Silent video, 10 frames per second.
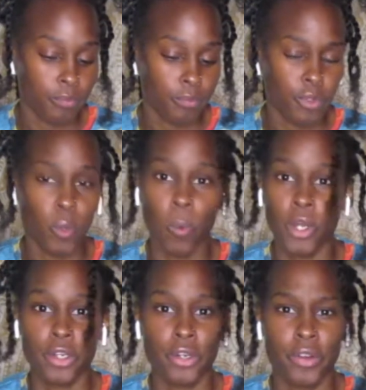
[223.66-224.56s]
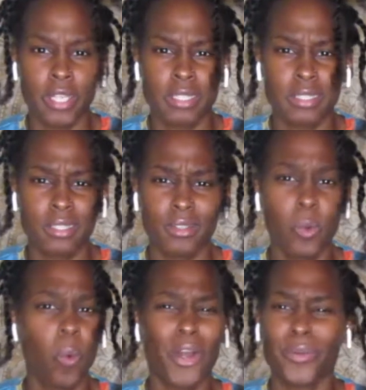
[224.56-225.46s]
the water crest, the
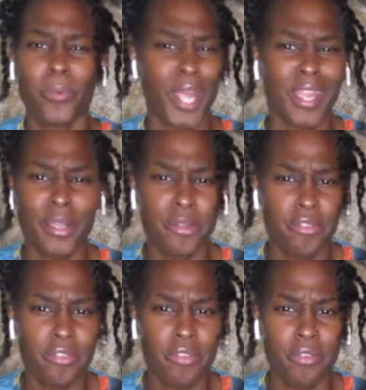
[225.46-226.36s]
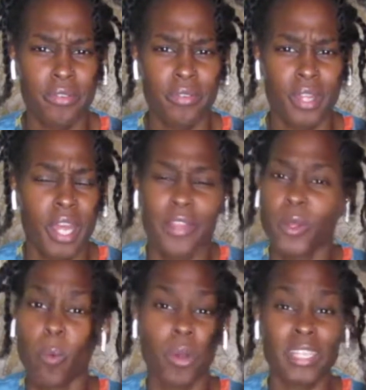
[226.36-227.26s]
water wave,
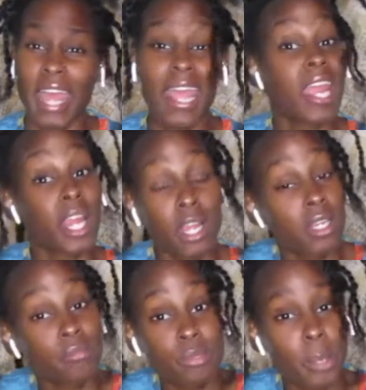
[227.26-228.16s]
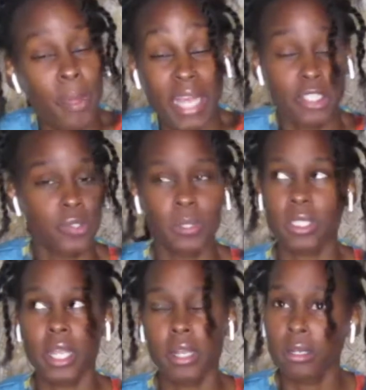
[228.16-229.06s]
that hair, the passion twist
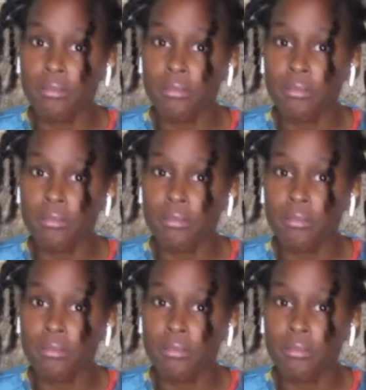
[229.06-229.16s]
hair,